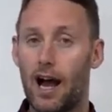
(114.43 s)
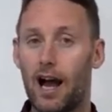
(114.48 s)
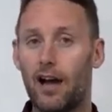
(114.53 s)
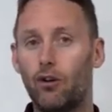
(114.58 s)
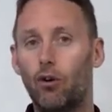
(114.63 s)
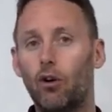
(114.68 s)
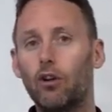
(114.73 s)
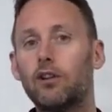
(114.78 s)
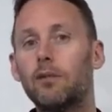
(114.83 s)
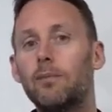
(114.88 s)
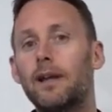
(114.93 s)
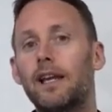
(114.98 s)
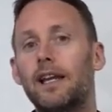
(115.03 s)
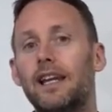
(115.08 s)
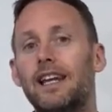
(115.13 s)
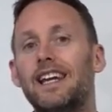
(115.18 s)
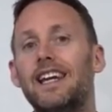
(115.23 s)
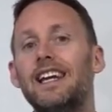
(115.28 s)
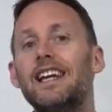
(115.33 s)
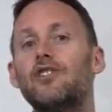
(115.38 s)
And
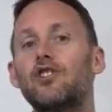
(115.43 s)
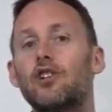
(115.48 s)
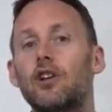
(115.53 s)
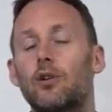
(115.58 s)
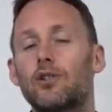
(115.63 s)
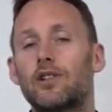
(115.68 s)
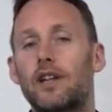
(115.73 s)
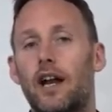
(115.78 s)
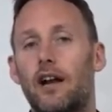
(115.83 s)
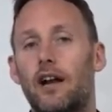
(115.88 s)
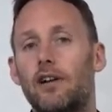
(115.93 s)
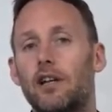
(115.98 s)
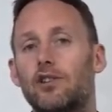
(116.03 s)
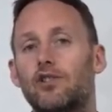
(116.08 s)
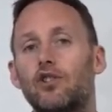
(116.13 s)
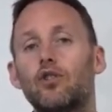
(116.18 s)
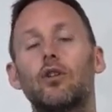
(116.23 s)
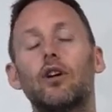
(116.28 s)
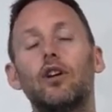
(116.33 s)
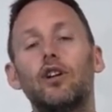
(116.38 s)
ultimately, each of those
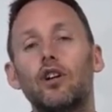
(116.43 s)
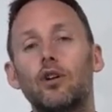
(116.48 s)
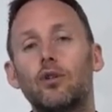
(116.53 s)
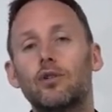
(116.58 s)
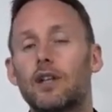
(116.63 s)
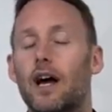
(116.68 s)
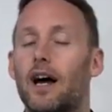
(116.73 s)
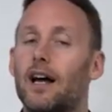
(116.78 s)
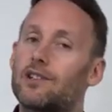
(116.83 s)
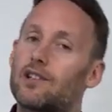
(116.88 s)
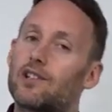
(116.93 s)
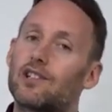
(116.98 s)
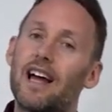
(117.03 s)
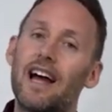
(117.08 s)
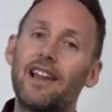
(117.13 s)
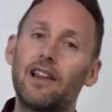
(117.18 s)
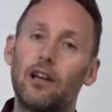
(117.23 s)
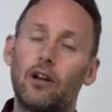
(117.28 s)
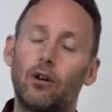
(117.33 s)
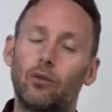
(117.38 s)
areas, you can use that as
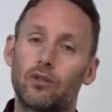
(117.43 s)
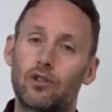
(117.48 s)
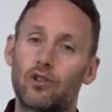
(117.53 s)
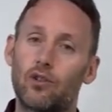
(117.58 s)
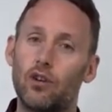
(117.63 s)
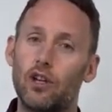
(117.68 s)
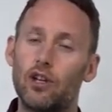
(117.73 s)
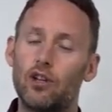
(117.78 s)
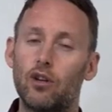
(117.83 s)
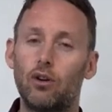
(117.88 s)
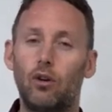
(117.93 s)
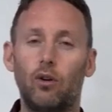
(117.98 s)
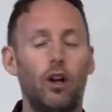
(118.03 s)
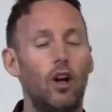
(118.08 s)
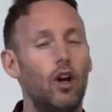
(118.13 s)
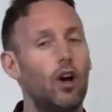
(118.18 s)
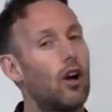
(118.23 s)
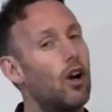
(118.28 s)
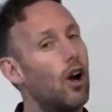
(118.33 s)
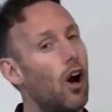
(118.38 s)
a standalone study tool.